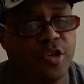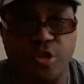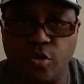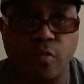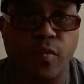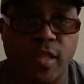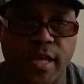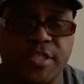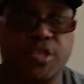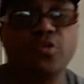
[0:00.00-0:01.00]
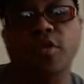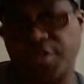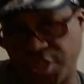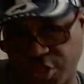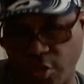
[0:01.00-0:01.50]
You don't realize that you
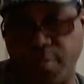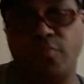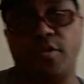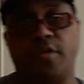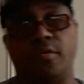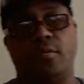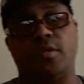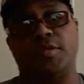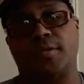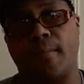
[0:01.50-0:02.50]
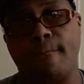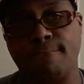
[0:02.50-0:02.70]
look stupid when you're doing this?